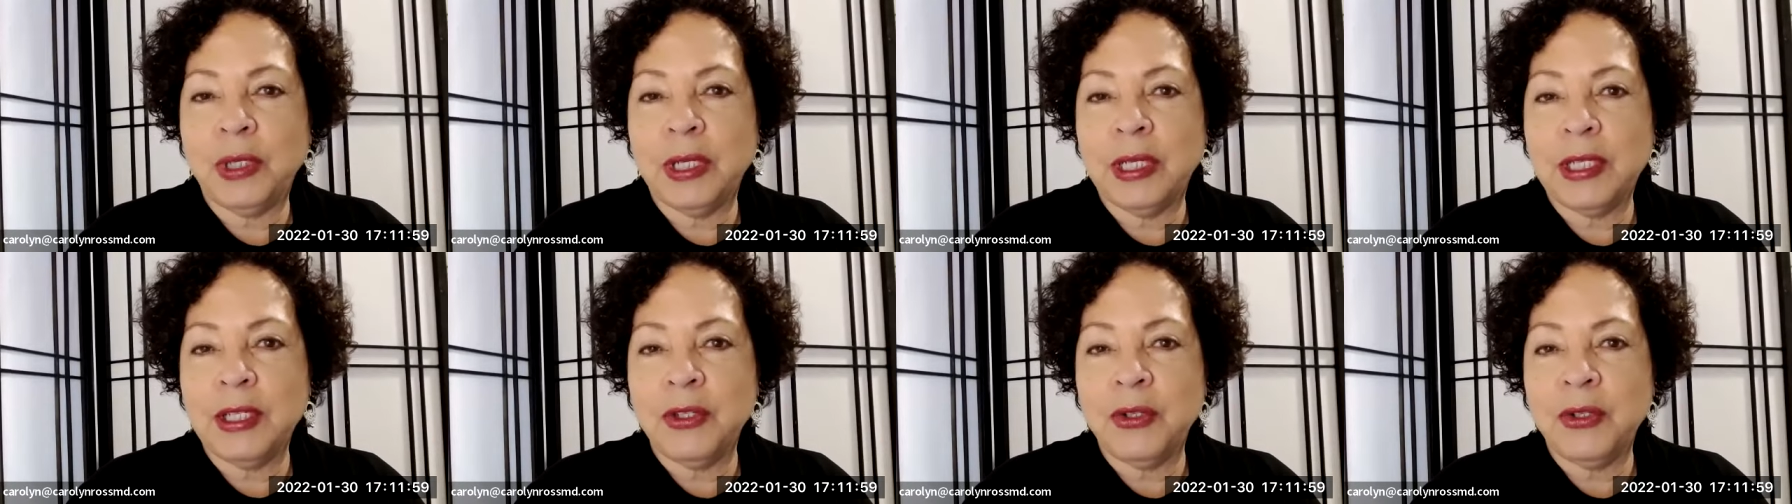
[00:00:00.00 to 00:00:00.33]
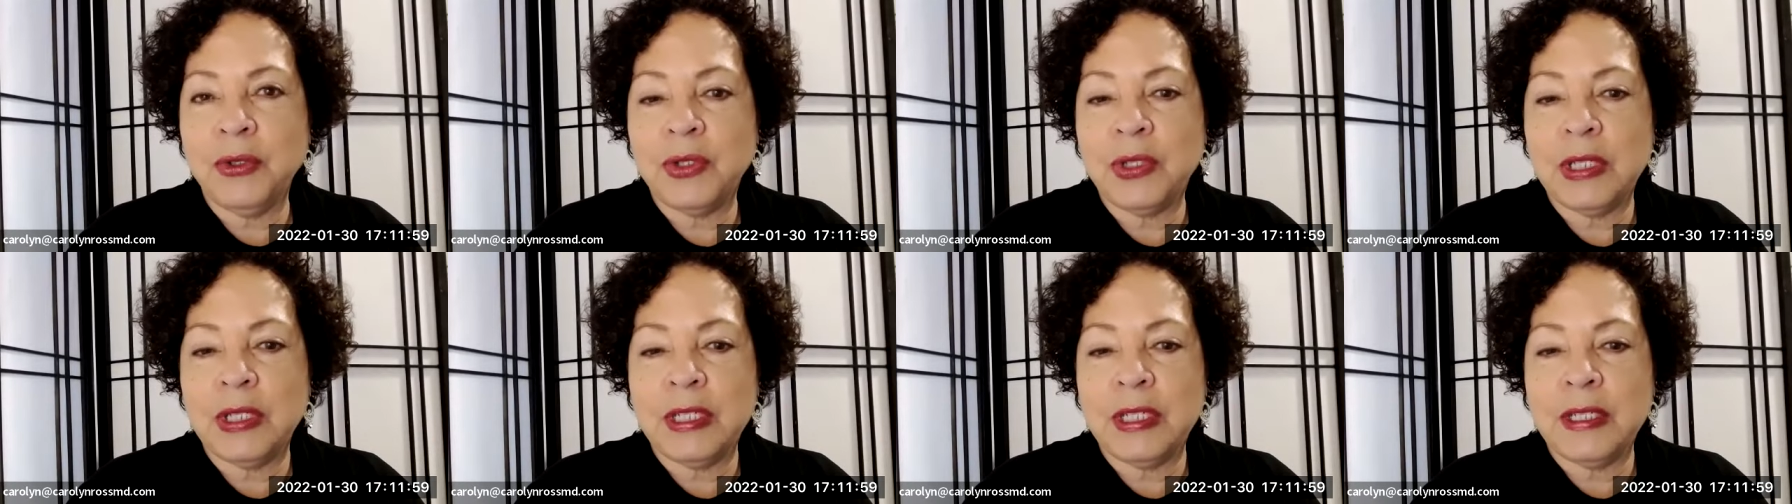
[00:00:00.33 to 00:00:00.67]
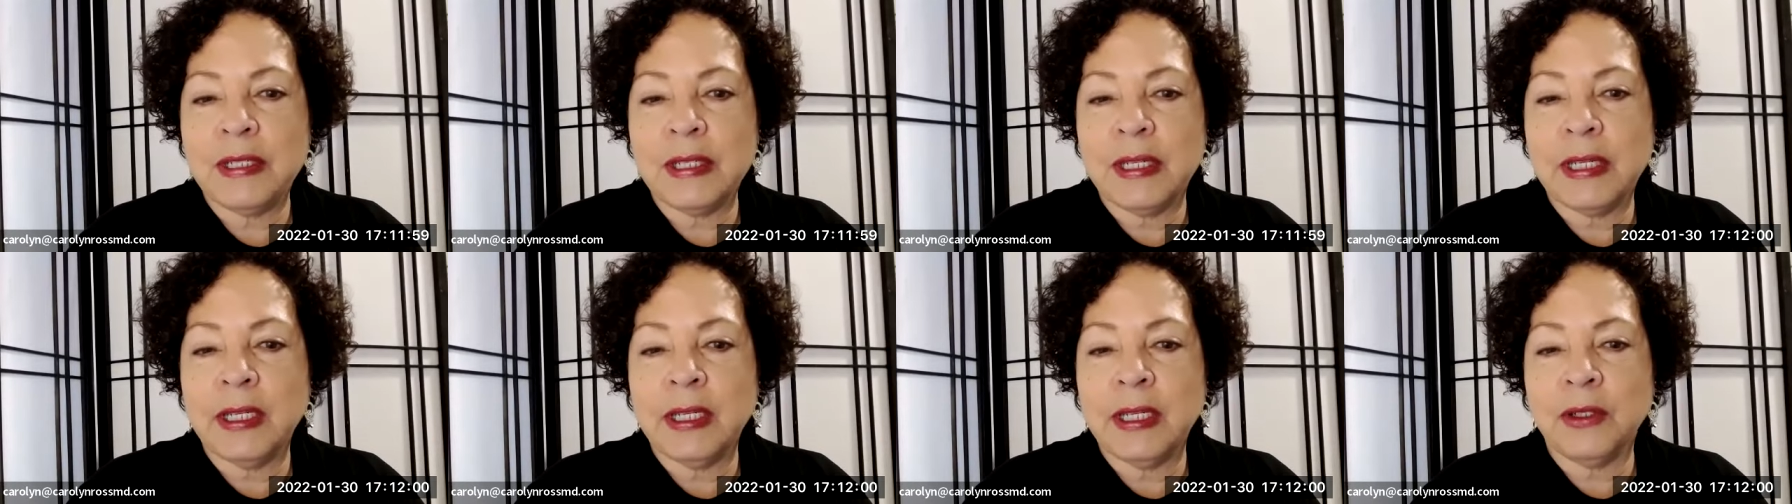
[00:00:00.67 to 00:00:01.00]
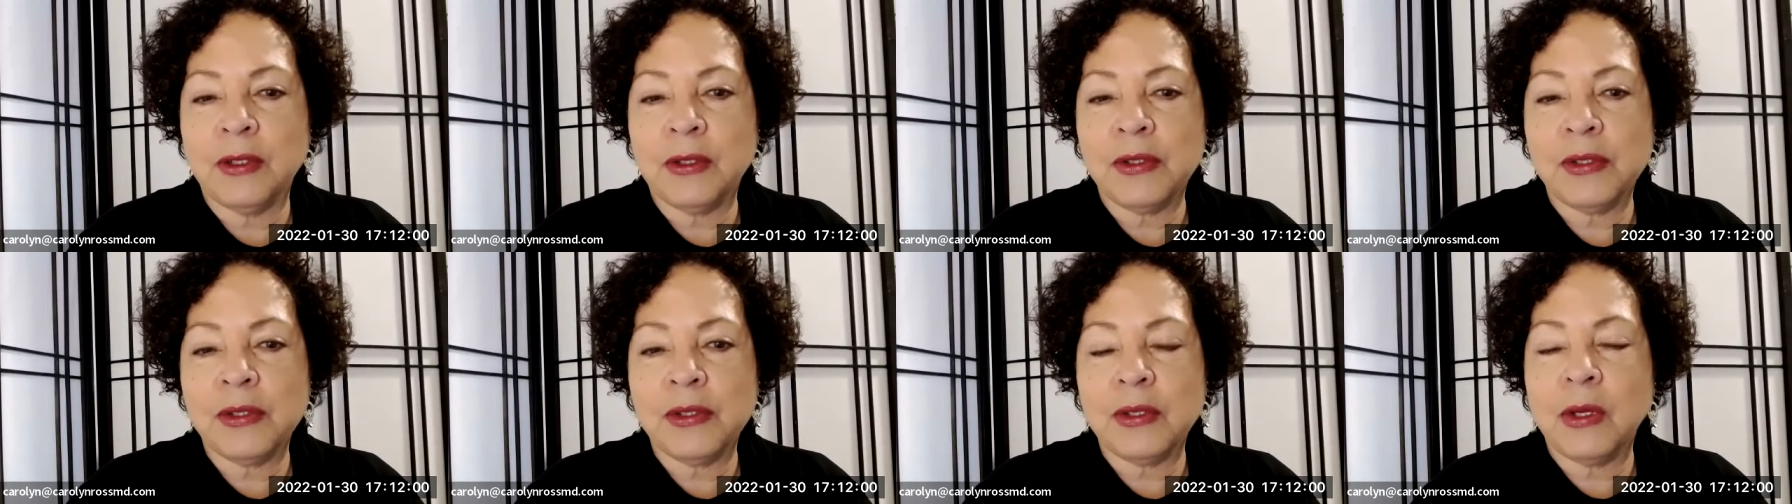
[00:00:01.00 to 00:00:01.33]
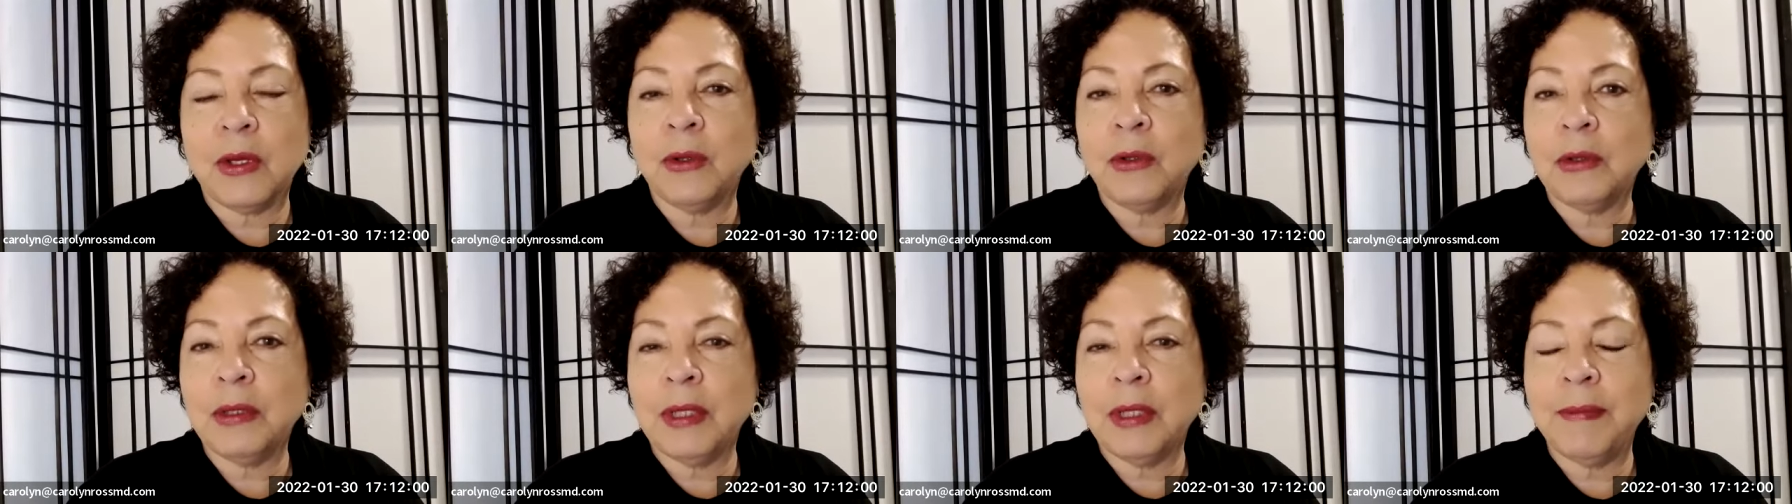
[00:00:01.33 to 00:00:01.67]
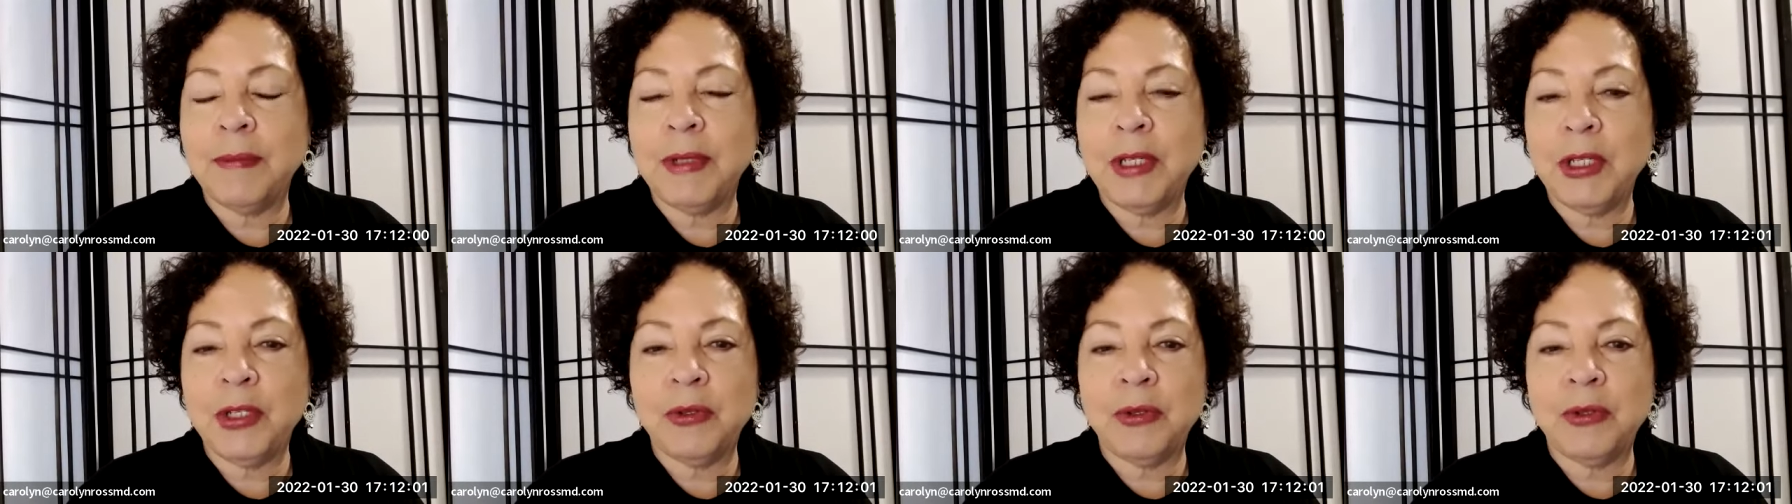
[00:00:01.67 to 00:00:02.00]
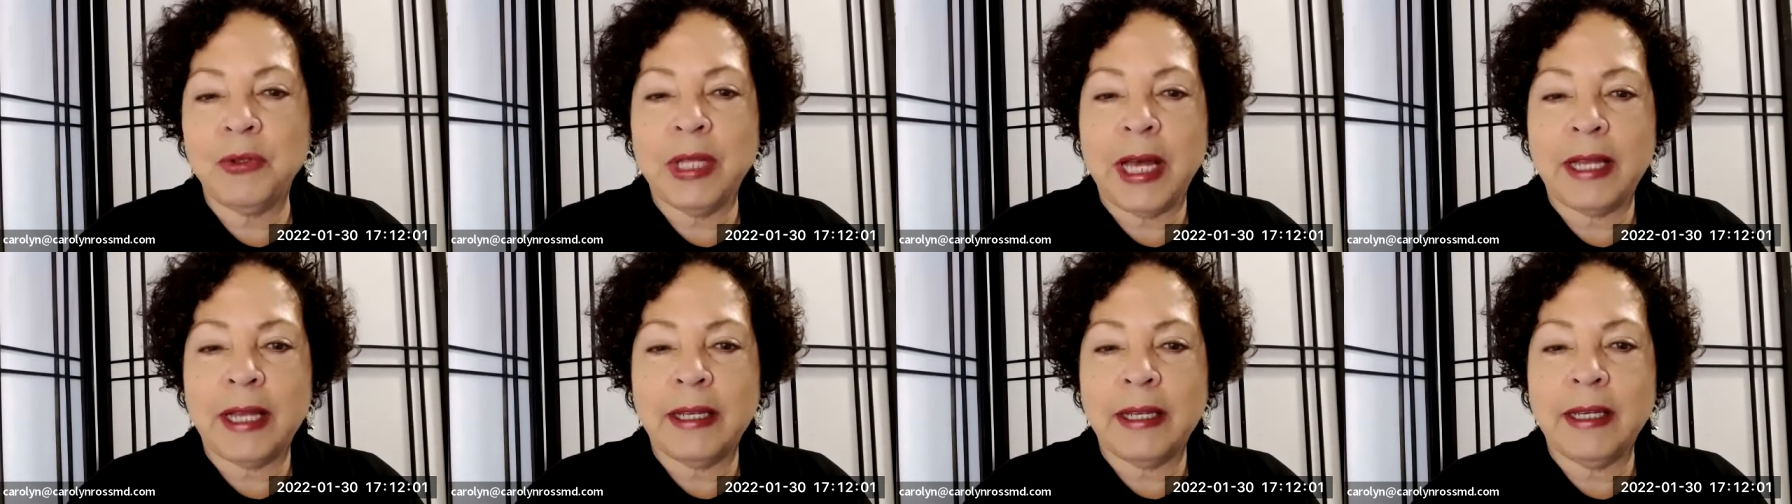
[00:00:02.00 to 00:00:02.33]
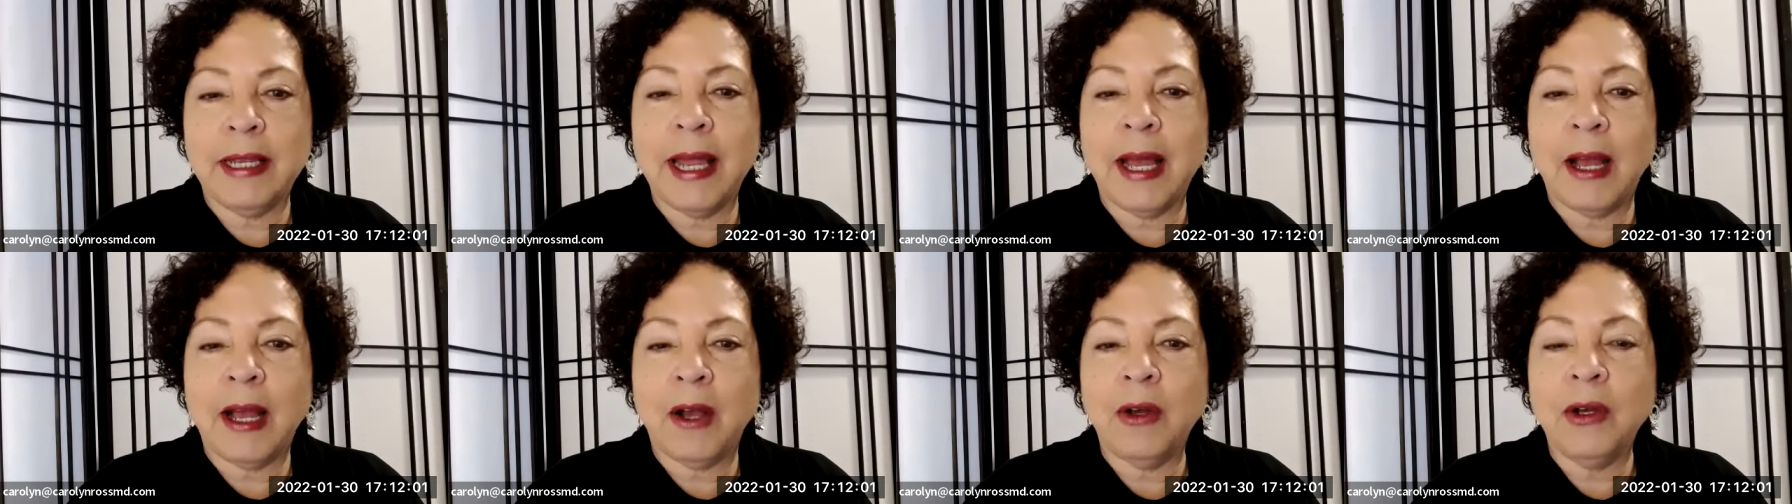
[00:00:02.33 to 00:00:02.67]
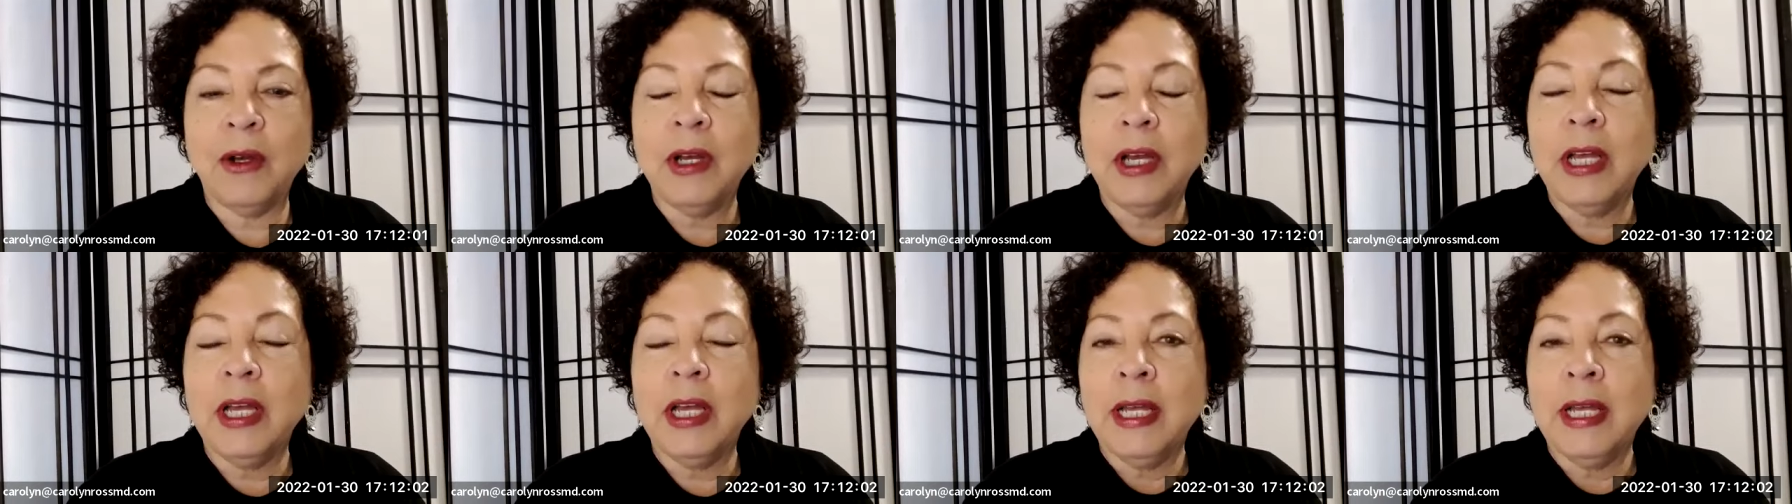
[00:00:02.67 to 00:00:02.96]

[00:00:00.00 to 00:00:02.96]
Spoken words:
can use these skills. So let me do that now.